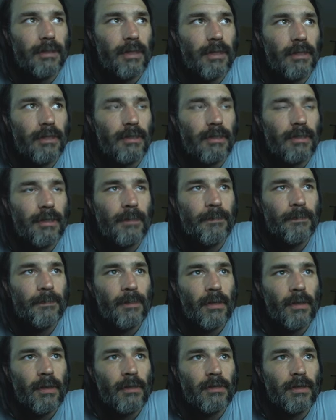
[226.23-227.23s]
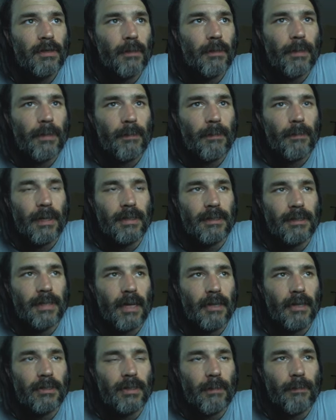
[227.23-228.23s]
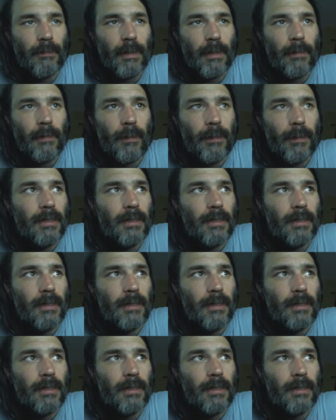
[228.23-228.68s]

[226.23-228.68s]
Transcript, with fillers: And this some might scare some people,